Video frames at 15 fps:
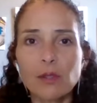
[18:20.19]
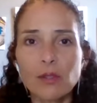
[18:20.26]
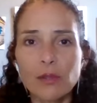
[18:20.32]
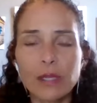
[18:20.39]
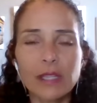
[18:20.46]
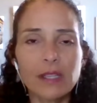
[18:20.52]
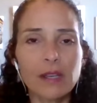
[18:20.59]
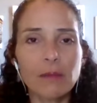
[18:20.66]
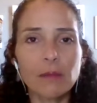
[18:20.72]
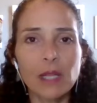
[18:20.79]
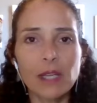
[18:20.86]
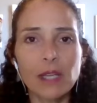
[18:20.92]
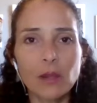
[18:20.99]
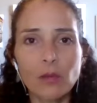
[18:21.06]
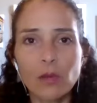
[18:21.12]
to treat them
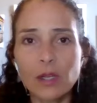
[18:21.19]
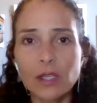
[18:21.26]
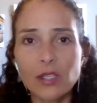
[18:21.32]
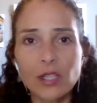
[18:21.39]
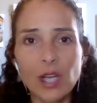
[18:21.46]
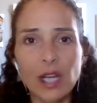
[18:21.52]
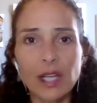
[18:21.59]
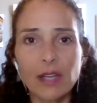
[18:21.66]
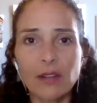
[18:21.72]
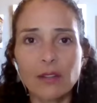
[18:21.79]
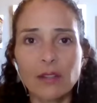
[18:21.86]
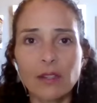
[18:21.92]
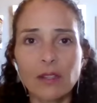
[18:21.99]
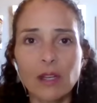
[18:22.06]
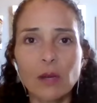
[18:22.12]
like you would a
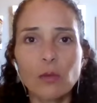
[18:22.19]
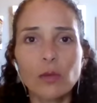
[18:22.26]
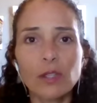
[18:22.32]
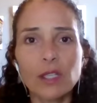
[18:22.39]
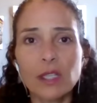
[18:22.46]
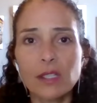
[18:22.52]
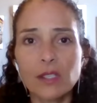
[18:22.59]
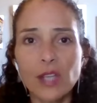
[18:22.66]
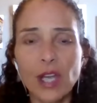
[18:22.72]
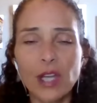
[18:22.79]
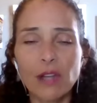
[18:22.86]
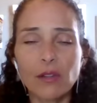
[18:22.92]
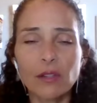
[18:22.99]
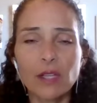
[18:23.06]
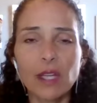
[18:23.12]
child, a wounded
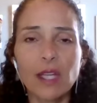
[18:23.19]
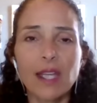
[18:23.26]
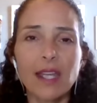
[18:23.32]
child,